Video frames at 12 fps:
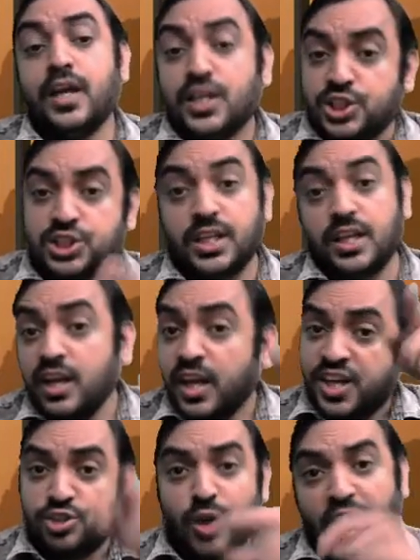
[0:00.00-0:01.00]
Still,
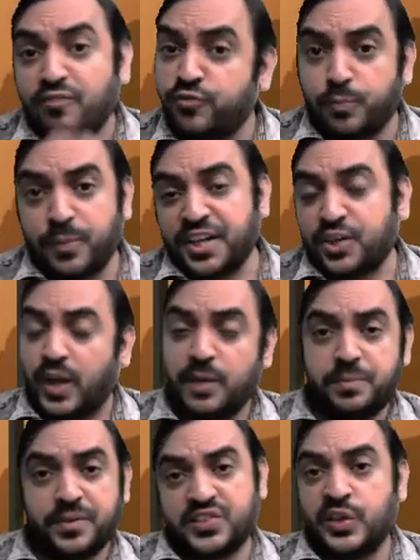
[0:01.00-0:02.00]
you have to pay
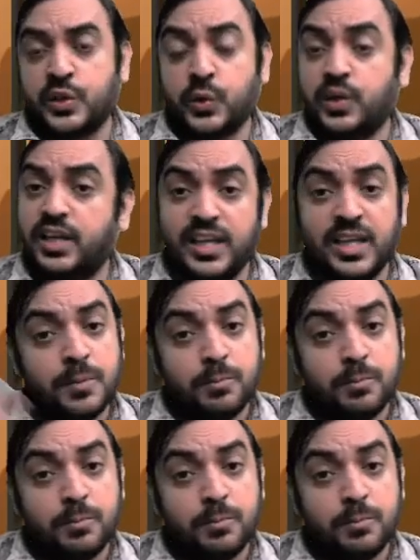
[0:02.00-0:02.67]
12% only